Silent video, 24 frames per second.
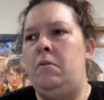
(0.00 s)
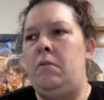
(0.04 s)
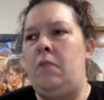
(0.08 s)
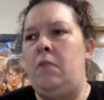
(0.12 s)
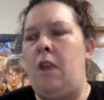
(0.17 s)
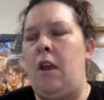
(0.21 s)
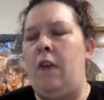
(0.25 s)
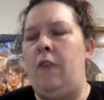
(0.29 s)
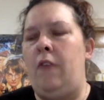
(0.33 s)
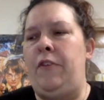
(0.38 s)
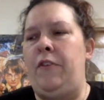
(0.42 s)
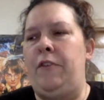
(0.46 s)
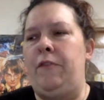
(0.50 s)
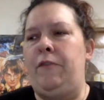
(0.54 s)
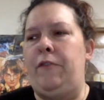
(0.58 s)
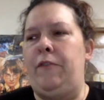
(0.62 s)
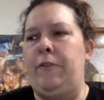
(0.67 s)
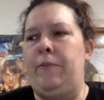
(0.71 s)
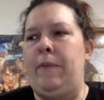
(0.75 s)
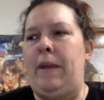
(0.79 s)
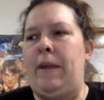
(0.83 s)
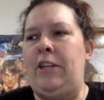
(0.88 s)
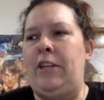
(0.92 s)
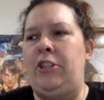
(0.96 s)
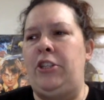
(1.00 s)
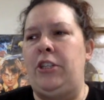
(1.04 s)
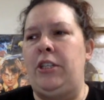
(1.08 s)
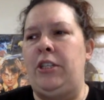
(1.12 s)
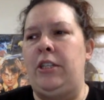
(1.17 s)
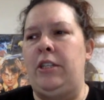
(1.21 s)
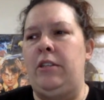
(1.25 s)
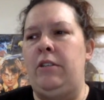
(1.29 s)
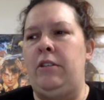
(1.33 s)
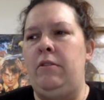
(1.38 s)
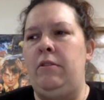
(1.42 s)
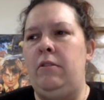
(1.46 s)
of
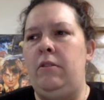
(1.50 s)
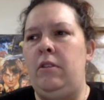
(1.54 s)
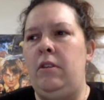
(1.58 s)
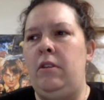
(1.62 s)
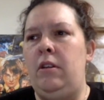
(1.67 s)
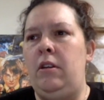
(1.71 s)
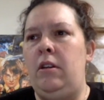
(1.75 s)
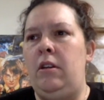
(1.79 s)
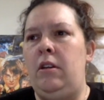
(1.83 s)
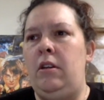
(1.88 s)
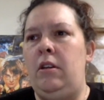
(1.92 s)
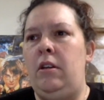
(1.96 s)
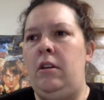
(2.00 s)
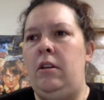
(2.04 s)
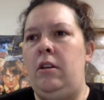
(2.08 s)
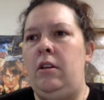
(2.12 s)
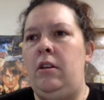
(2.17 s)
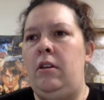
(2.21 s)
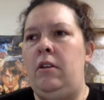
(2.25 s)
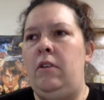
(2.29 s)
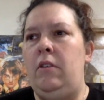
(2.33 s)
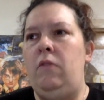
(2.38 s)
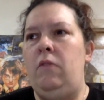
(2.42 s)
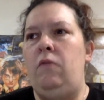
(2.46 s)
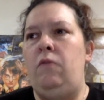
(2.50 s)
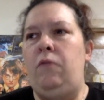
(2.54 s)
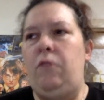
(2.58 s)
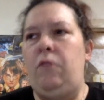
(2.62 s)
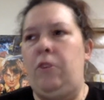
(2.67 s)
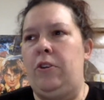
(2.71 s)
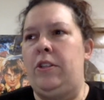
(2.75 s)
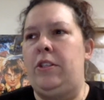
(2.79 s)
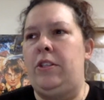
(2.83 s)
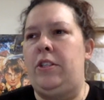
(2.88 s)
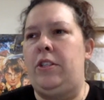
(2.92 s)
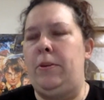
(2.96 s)
information
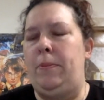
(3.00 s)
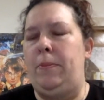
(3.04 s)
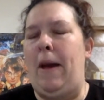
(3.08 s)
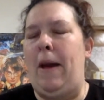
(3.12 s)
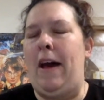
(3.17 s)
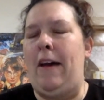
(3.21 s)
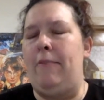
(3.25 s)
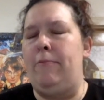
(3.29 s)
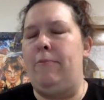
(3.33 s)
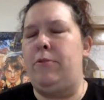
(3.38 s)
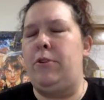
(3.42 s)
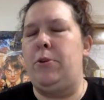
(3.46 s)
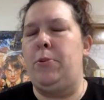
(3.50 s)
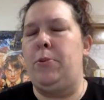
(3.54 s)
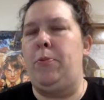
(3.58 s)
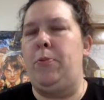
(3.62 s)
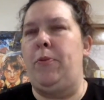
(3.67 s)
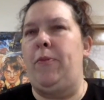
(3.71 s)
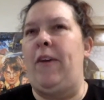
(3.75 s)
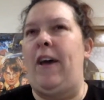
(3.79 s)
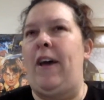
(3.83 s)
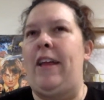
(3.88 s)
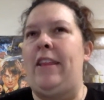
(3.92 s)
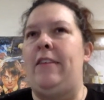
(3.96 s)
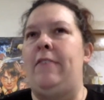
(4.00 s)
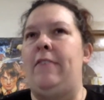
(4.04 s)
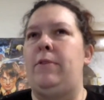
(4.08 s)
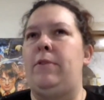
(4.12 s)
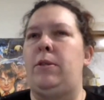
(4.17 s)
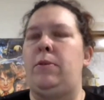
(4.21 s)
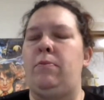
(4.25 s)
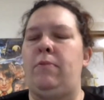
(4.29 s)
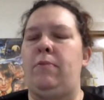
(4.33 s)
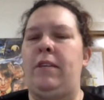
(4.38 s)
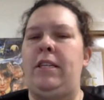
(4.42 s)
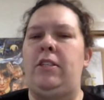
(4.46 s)
to provide them
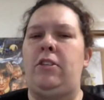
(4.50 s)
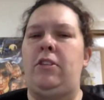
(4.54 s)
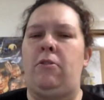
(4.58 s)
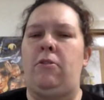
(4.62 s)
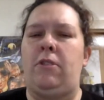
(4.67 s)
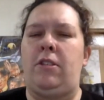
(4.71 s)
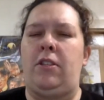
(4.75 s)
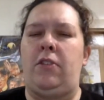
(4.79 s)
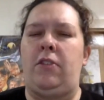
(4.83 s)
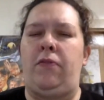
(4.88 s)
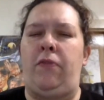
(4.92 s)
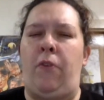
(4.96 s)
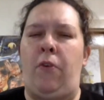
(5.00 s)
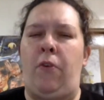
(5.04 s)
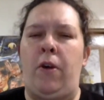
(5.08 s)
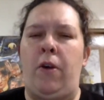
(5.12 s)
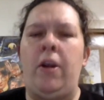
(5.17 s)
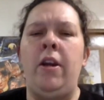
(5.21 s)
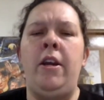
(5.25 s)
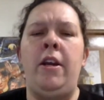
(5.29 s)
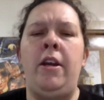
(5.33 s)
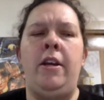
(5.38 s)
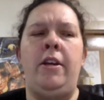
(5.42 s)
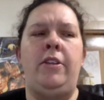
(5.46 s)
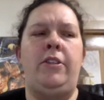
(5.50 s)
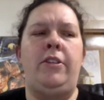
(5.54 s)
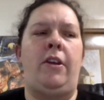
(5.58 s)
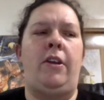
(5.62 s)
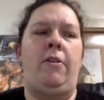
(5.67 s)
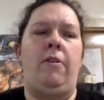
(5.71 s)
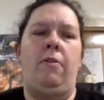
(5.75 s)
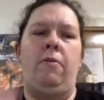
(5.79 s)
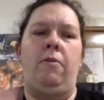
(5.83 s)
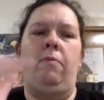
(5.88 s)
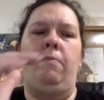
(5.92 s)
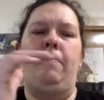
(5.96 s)
some resources for.
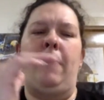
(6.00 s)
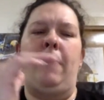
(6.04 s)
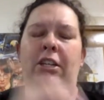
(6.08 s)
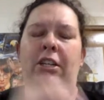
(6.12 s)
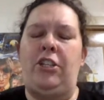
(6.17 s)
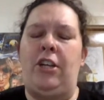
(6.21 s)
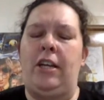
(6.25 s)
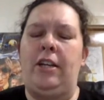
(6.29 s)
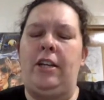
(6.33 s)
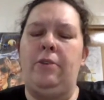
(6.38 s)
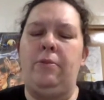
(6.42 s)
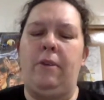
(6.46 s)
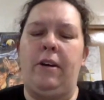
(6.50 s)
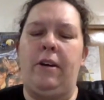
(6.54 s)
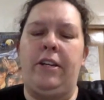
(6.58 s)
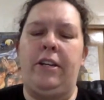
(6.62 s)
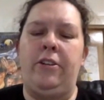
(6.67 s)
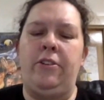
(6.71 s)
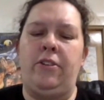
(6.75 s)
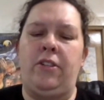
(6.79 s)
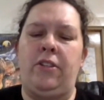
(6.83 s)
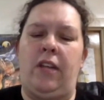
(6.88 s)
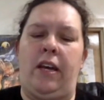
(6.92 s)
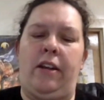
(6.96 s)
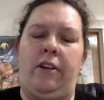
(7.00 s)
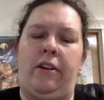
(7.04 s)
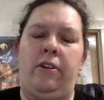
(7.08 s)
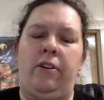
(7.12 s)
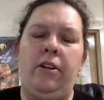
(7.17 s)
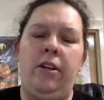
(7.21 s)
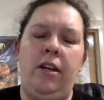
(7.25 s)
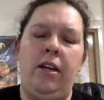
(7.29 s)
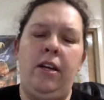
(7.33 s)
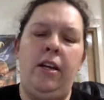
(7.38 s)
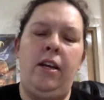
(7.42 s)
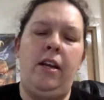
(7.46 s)
So my January newsletter,
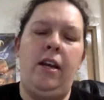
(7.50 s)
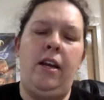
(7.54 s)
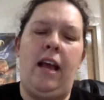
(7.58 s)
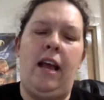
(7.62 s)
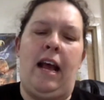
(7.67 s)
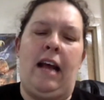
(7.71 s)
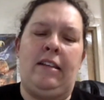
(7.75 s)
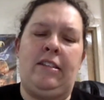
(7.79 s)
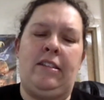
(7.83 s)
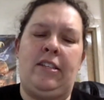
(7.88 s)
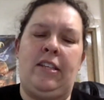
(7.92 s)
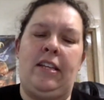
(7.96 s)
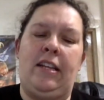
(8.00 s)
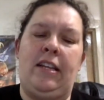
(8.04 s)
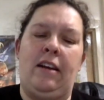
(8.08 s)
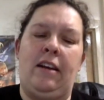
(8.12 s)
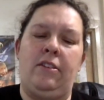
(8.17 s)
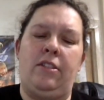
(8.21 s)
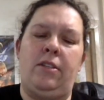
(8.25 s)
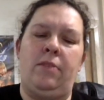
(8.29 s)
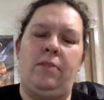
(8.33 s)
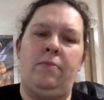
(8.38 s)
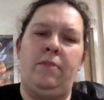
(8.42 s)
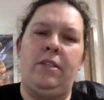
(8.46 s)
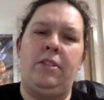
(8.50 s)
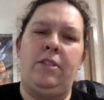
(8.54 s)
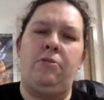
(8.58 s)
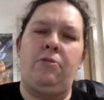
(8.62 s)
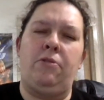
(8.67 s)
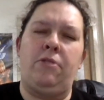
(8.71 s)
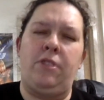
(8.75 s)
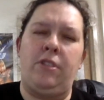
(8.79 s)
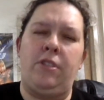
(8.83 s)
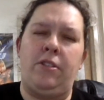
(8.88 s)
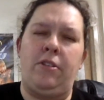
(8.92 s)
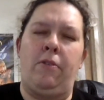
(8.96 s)
I send out some
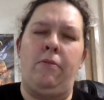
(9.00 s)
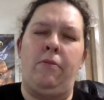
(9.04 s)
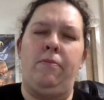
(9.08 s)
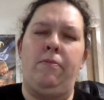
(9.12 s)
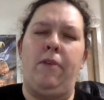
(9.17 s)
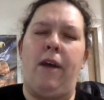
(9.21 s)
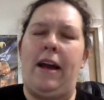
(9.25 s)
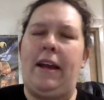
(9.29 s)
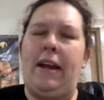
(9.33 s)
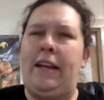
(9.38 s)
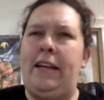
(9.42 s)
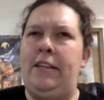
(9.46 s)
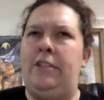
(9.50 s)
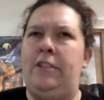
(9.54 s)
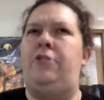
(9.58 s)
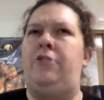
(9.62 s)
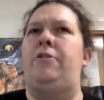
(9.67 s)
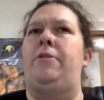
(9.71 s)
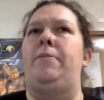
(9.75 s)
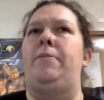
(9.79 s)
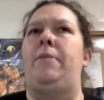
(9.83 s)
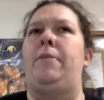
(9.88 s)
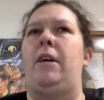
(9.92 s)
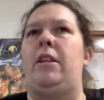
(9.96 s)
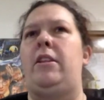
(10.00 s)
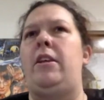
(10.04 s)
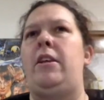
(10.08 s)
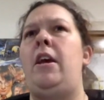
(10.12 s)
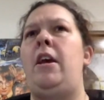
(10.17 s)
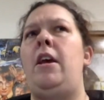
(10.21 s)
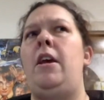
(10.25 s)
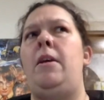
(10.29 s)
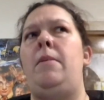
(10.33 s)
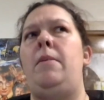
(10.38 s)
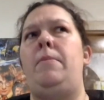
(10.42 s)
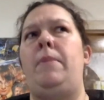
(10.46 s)
resources on Black History Month
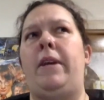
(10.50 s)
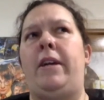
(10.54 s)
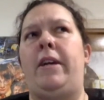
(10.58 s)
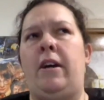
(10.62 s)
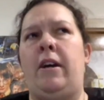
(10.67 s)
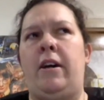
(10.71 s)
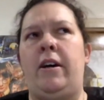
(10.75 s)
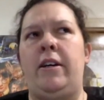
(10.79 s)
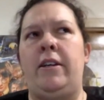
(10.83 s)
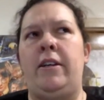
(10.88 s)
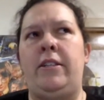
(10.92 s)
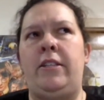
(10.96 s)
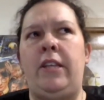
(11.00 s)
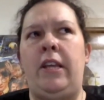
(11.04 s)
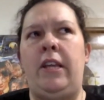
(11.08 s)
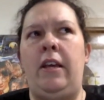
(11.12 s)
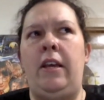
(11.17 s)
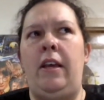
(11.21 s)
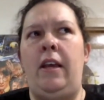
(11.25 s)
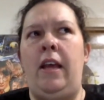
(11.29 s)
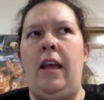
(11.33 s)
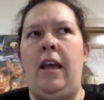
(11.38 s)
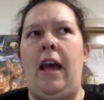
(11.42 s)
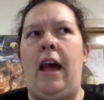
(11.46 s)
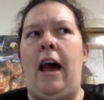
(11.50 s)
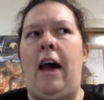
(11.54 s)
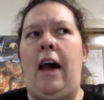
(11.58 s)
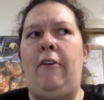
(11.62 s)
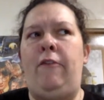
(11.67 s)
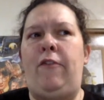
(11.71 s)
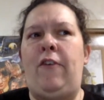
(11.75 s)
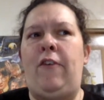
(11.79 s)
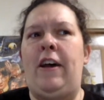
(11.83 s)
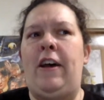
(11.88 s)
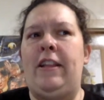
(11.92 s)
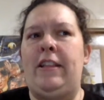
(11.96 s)
because I
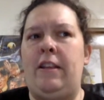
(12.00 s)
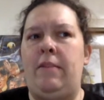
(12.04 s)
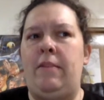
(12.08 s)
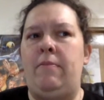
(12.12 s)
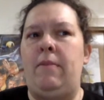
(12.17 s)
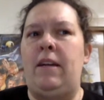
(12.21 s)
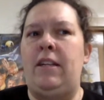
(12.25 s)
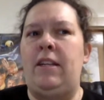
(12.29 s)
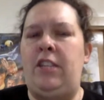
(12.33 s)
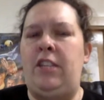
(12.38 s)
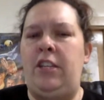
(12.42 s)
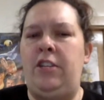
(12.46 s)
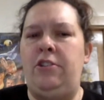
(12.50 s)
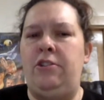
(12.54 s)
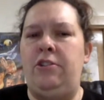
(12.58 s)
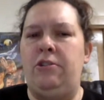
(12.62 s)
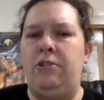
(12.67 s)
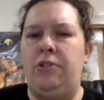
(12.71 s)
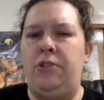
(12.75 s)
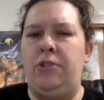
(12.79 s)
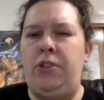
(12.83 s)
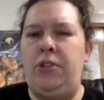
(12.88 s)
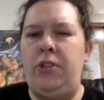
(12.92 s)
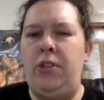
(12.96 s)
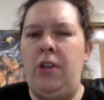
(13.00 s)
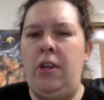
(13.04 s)
find that my teachers